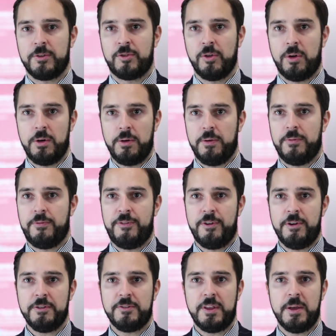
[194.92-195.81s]
So
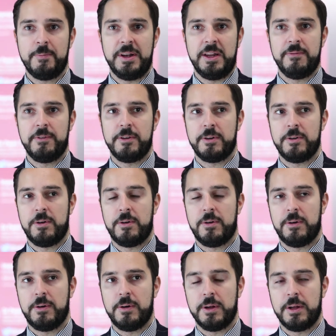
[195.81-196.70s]
first, I believe, you
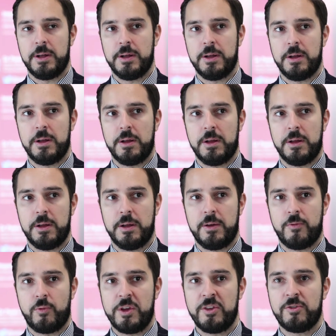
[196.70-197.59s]
know,
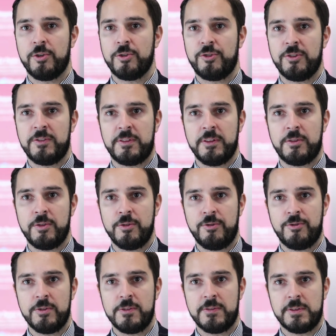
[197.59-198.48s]
research
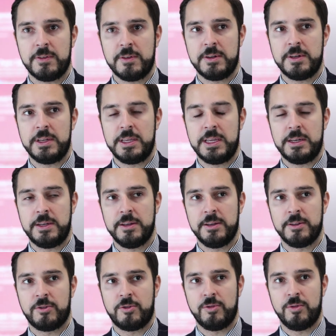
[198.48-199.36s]
institutions
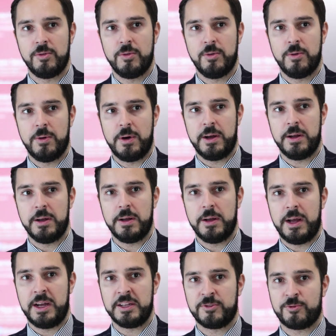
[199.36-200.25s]
need to
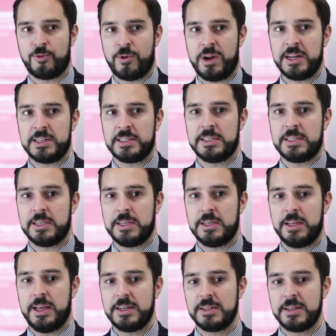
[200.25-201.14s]
attract
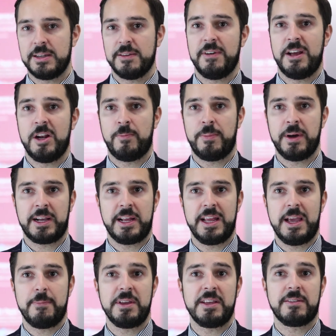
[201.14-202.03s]
and develop
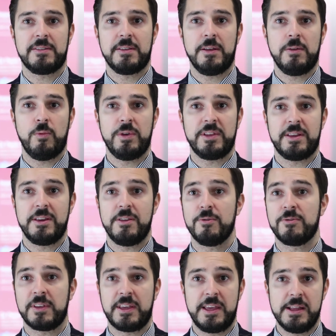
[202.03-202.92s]
academics with
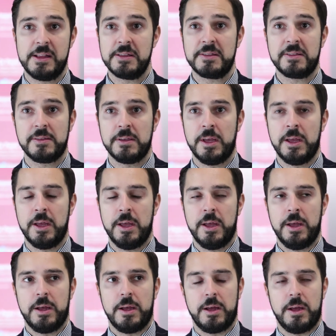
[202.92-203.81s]
new skills.
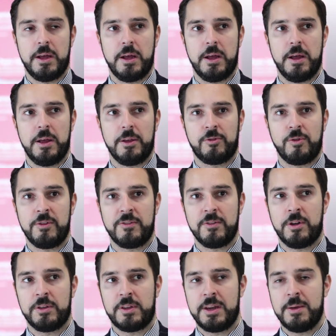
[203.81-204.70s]
Uh, so it's
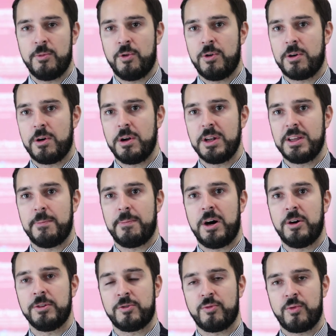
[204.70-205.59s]
not anymore only
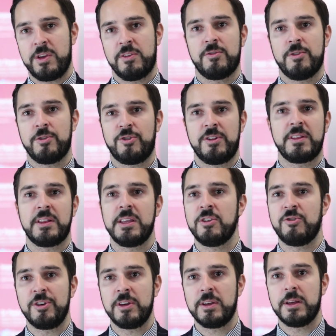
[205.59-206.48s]
about research and
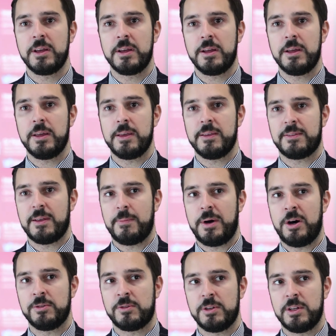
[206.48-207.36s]
teaching, uh, it's
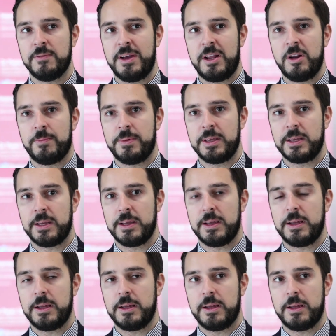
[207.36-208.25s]
about developing
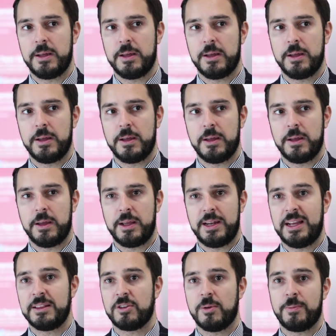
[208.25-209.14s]
uh, uh
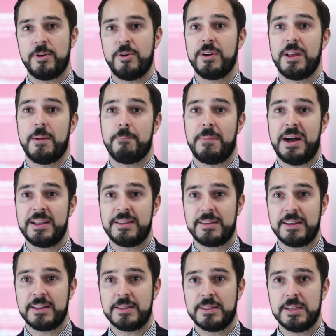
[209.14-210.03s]
an entrepreneurial
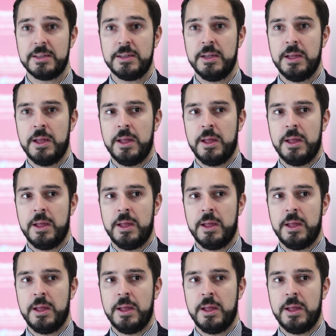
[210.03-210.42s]
mindset.